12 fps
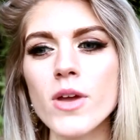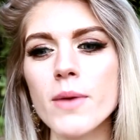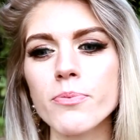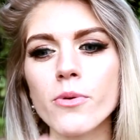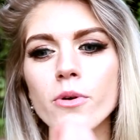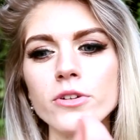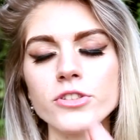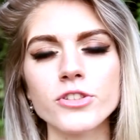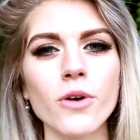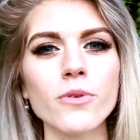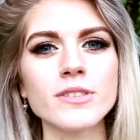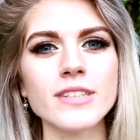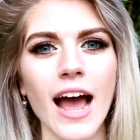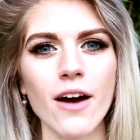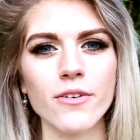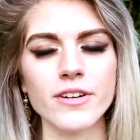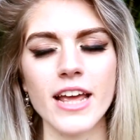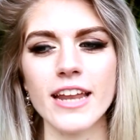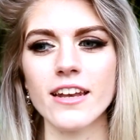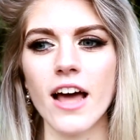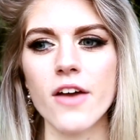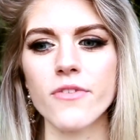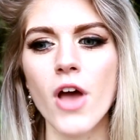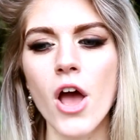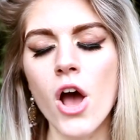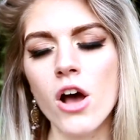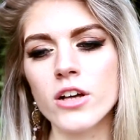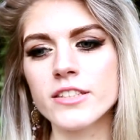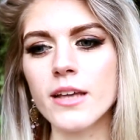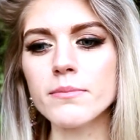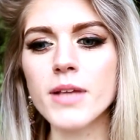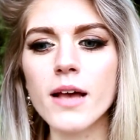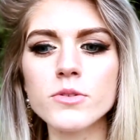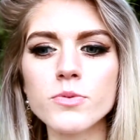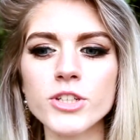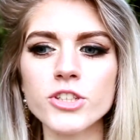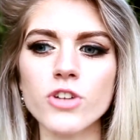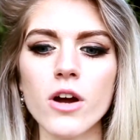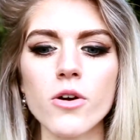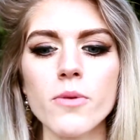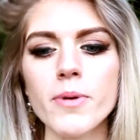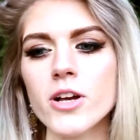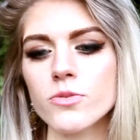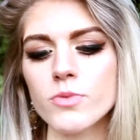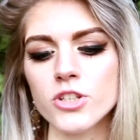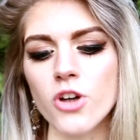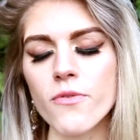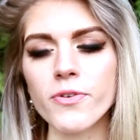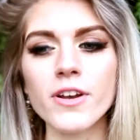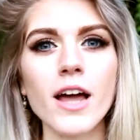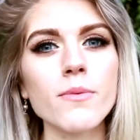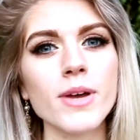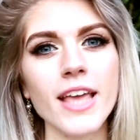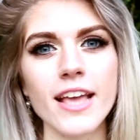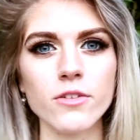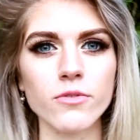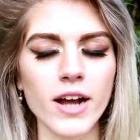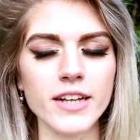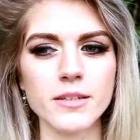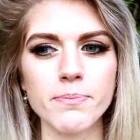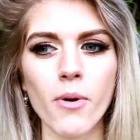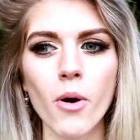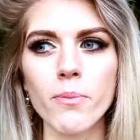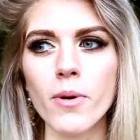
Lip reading: we are brought so down in life, sometimes we struggle because we don't feel like we're getting the right support.